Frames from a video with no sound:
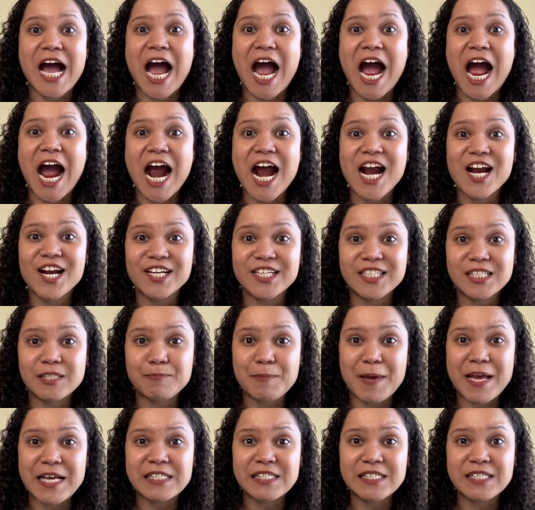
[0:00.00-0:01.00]
are
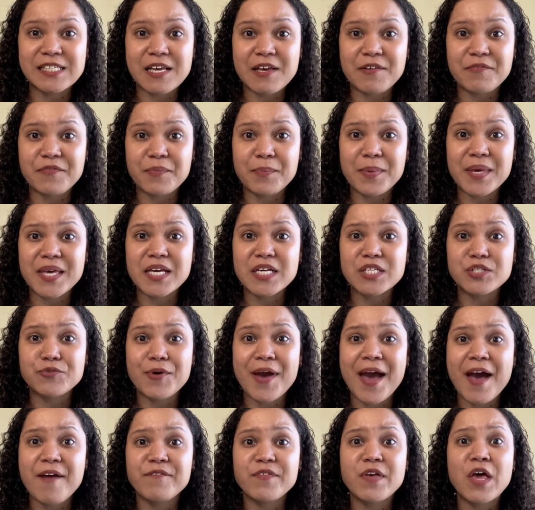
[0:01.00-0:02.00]
expensive, because you
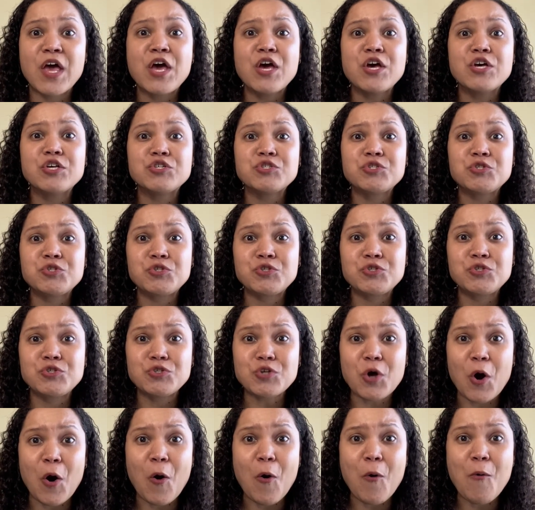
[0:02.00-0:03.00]
have
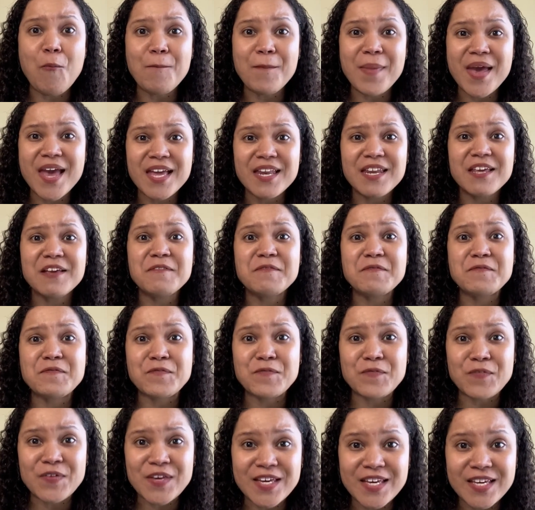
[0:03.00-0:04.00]
so many
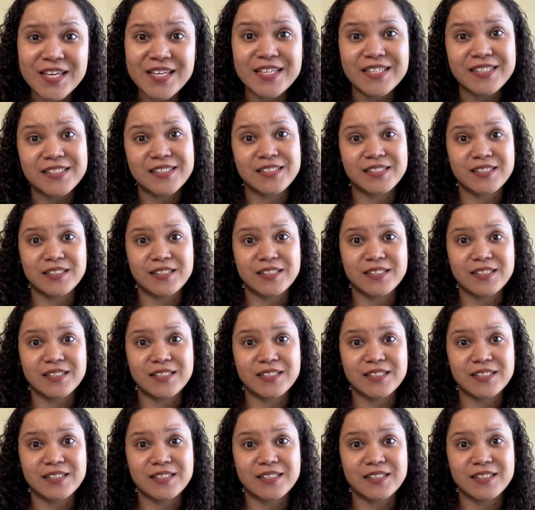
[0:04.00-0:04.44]
fees.